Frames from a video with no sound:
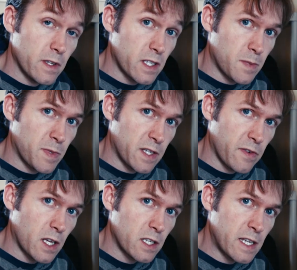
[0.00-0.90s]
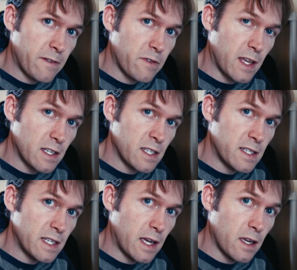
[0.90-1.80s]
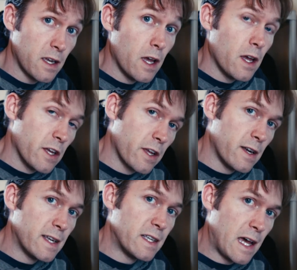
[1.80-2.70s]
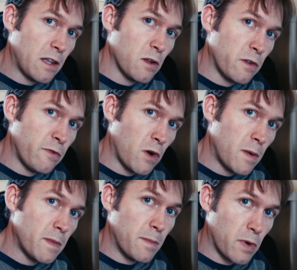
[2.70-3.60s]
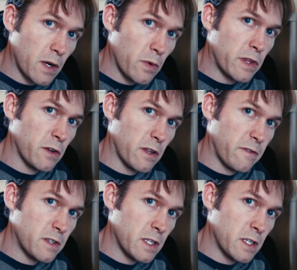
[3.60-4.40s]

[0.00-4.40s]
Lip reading: This is a specific exam for the SCCA. You're going to need to download the form and bring it with you to the